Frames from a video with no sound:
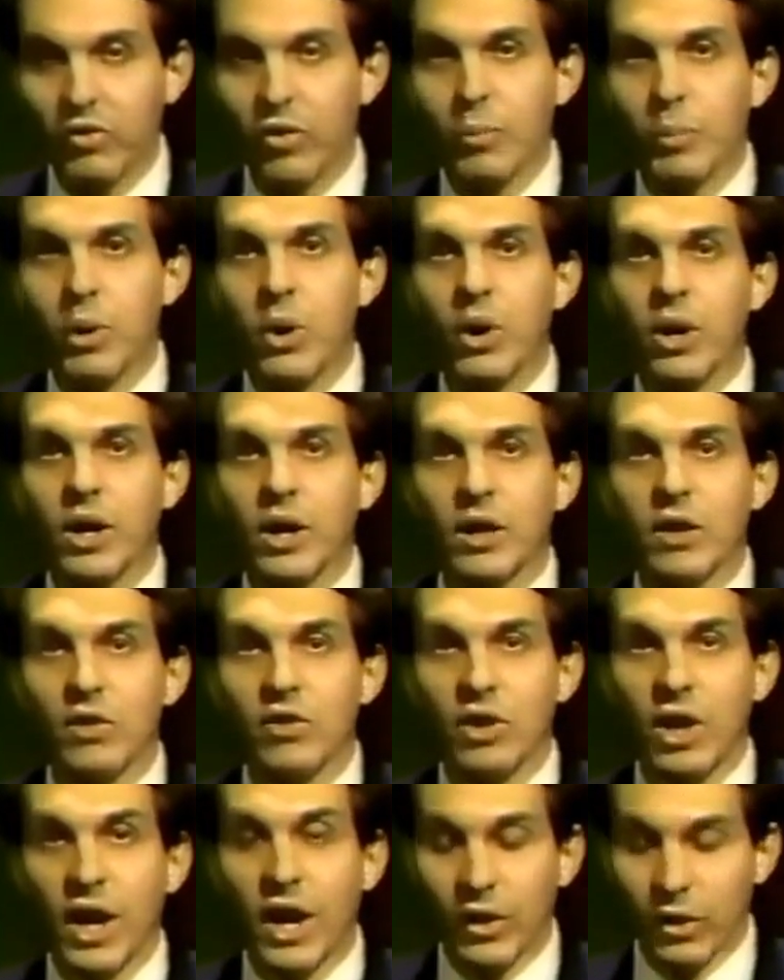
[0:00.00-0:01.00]
Americans
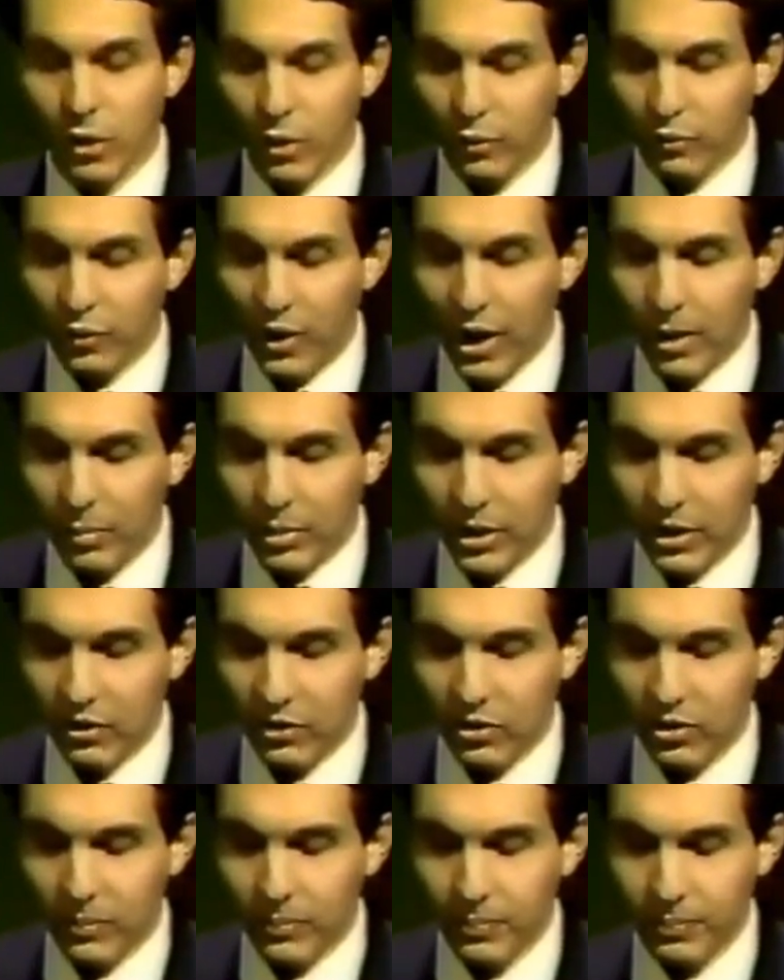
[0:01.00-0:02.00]
and their
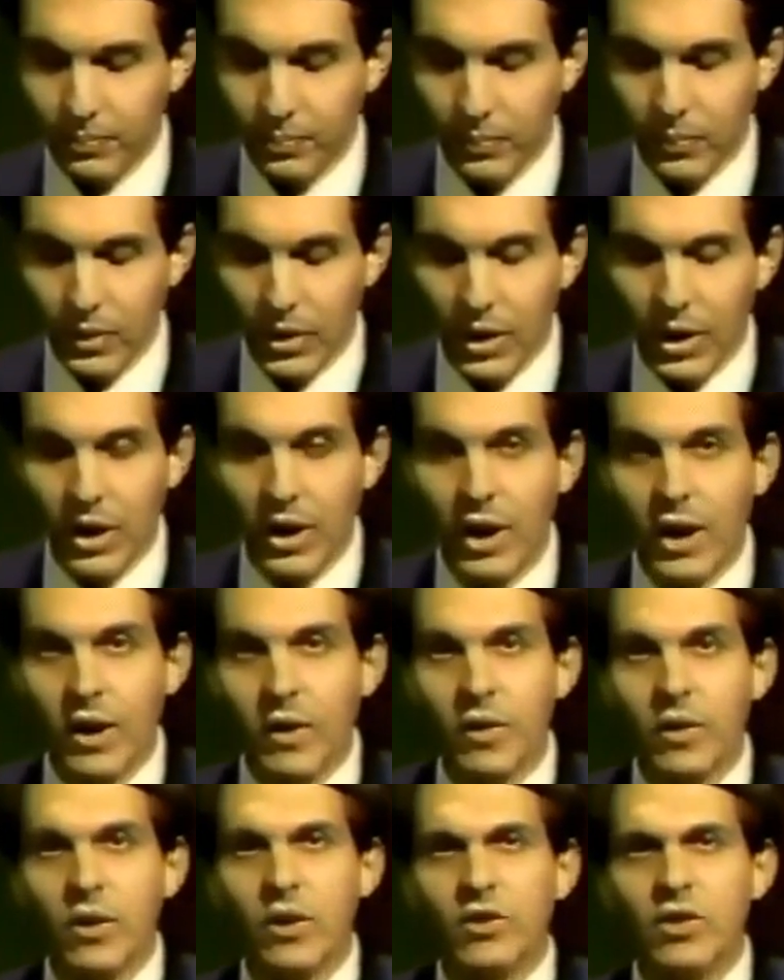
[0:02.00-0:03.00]
families.
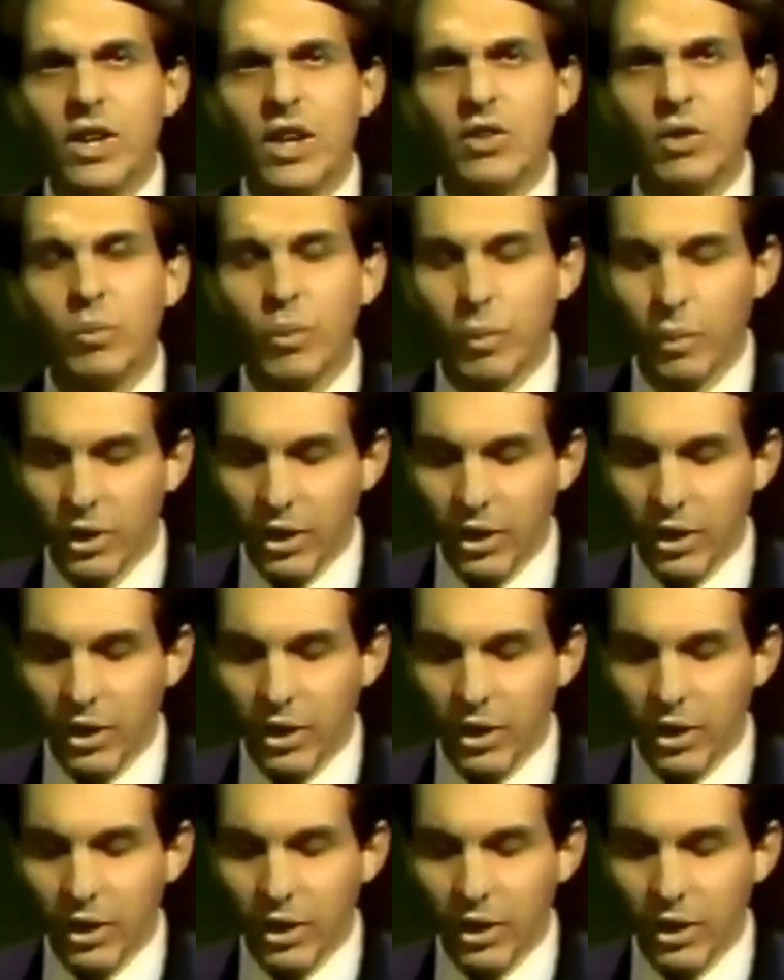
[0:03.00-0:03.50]
The disease that we will